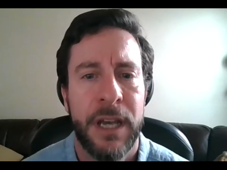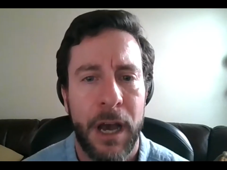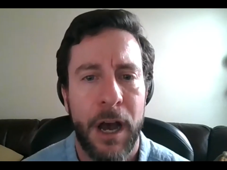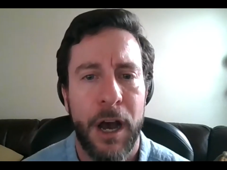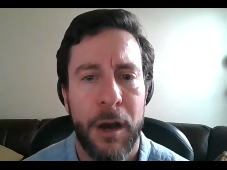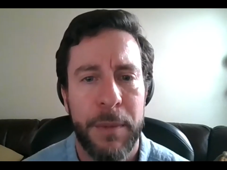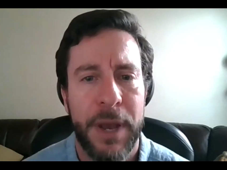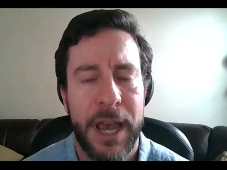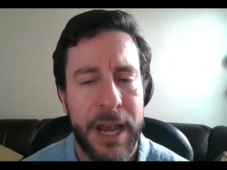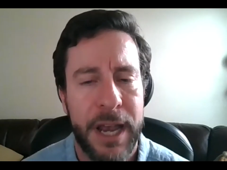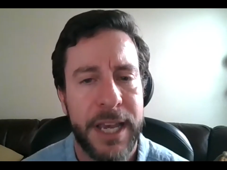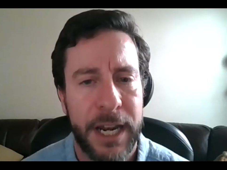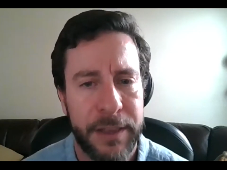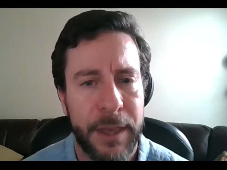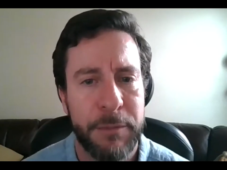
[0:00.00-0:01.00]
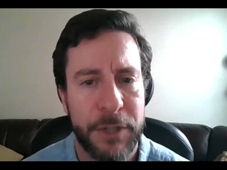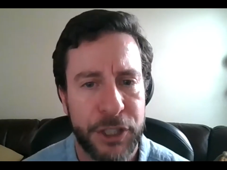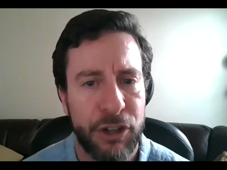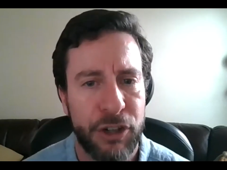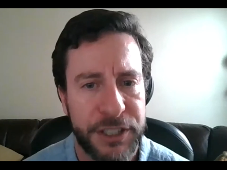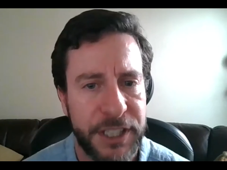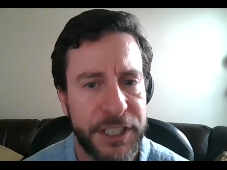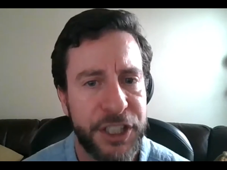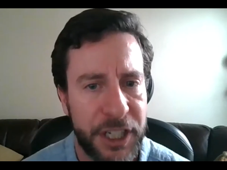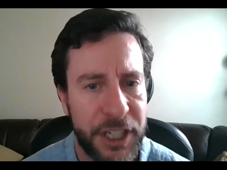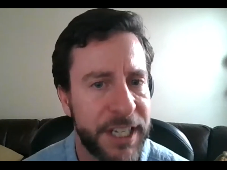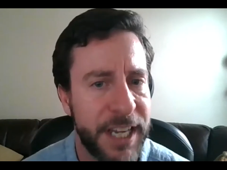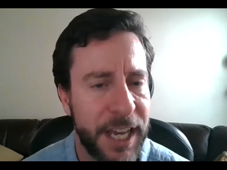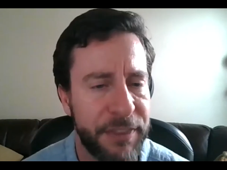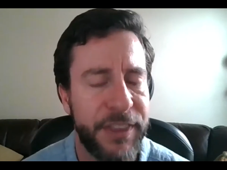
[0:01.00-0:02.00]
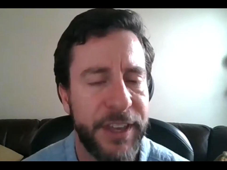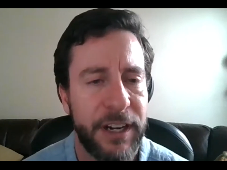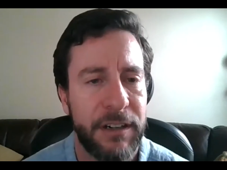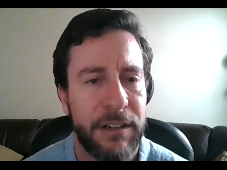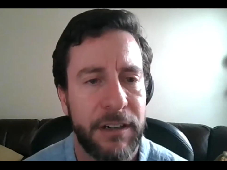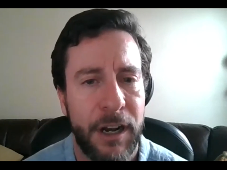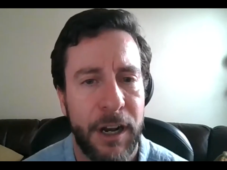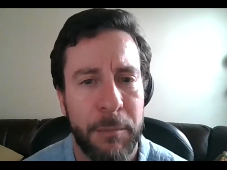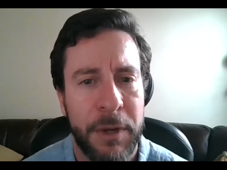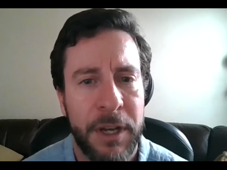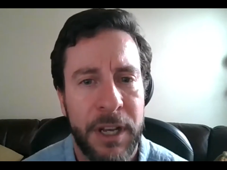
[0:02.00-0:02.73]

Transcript: and getting them to trust that you're going to get there.